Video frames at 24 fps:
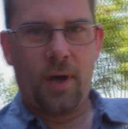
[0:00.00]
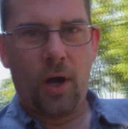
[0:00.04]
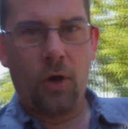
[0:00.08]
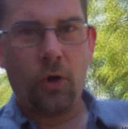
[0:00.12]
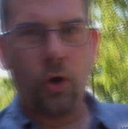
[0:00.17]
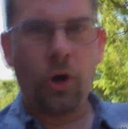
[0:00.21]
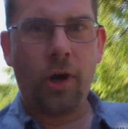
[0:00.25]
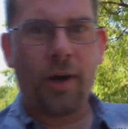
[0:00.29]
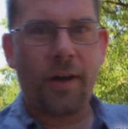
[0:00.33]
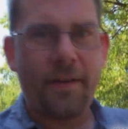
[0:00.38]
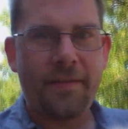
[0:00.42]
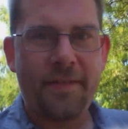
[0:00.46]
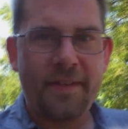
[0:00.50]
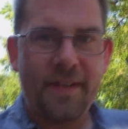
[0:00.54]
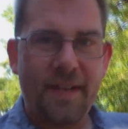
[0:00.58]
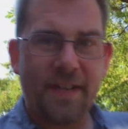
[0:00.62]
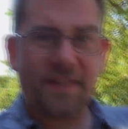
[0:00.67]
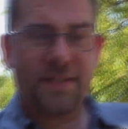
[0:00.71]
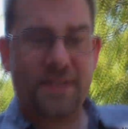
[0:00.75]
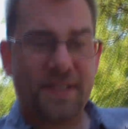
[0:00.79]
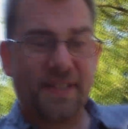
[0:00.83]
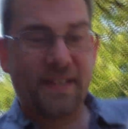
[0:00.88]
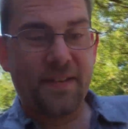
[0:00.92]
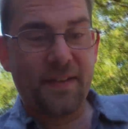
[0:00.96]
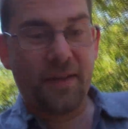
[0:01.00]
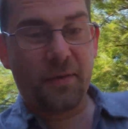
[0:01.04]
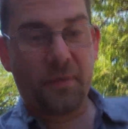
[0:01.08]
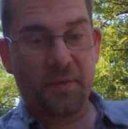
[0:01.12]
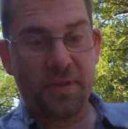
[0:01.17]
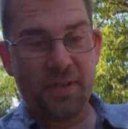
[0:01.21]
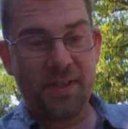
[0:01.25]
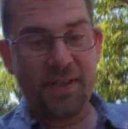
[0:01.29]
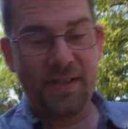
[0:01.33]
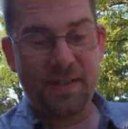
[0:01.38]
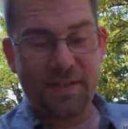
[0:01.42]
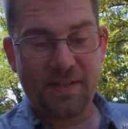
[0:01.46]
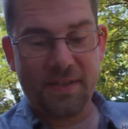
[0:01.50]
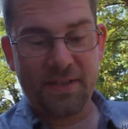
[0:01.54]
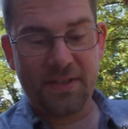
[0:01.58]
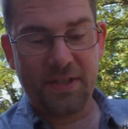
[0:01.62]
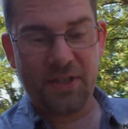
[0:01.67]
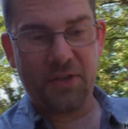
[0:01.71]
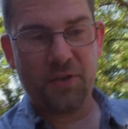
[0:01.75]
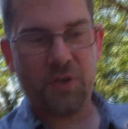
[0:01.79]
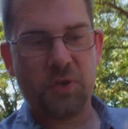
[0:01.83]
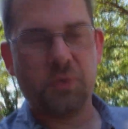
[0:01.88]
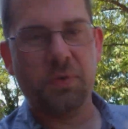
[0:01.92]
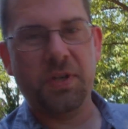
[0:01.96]
Alright, the next thing that we need to
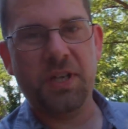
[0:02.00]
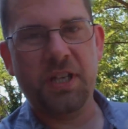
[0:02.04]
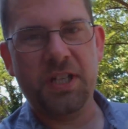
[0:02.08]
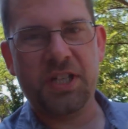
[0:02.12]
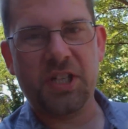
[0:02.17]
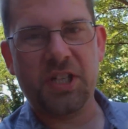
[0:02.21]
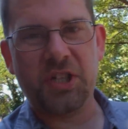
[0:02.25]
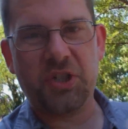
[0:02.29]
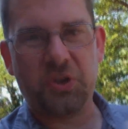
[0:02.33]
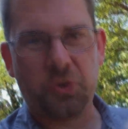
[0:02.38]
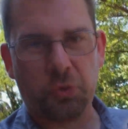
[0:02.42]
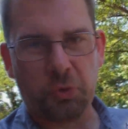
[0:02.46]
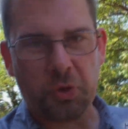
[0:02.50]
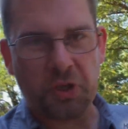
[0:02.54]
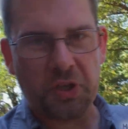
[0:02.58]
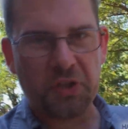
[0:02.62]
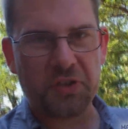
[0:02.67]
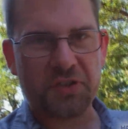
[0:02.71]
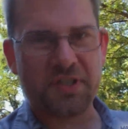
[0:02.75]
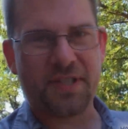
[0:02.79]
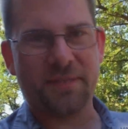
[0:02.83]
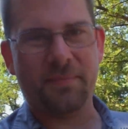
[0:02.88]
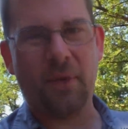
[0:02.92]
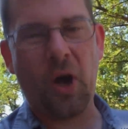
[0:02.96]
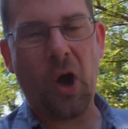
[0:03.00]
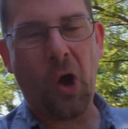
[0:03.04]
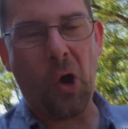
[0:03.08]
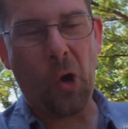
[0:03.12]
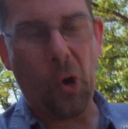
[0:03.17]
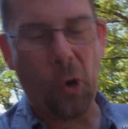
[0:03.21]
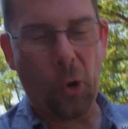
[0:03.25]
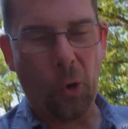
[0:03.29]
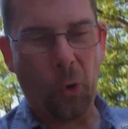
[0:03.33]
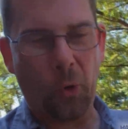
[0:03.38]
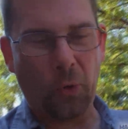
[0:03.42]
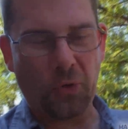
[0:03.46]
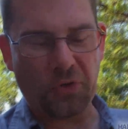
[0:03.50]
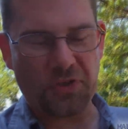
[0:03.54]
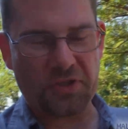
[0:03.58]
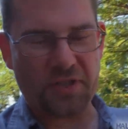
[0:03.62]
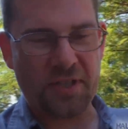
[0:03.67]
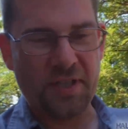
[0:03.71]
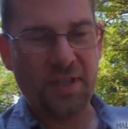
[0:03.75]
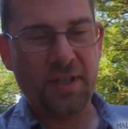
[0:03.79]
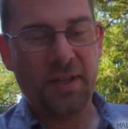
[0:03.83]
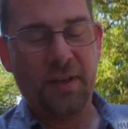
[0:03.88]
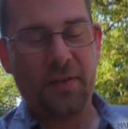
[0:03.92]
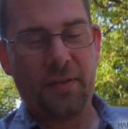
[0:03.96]
do is we need to drill some
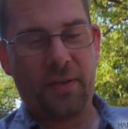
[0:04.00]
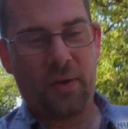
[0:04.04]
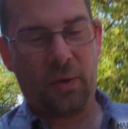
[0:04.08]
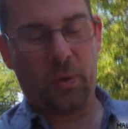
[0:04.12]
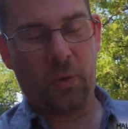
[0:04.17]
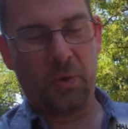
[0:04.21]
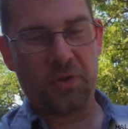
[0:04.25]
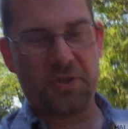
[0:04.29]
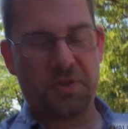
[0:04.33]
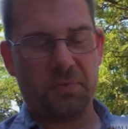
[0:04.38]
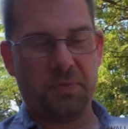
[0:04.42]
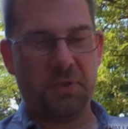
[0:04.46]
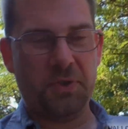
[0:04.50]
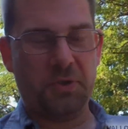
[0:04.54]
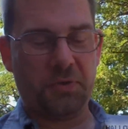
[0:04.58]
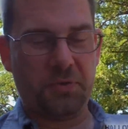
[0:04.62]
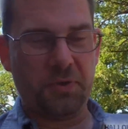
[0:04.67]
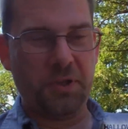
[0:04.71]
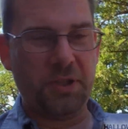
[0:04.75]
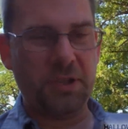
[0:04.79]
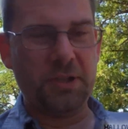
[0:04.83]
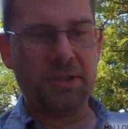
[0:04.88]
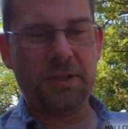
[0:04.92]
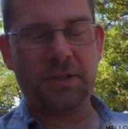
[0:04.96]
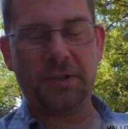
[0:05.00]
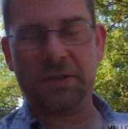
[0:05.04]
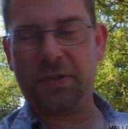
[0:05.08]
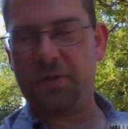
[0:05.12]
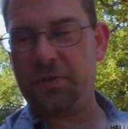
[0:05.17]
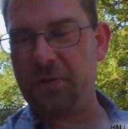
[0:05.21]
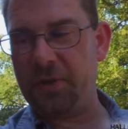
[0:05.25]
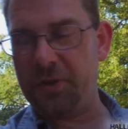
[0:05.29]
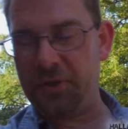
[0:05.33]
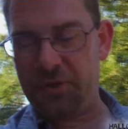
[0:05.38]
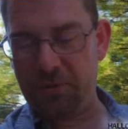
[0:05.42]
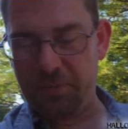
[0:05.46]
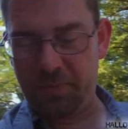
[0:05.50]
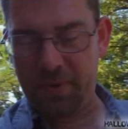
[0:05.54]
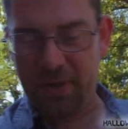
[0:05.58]
holes. The holes that we drill are going to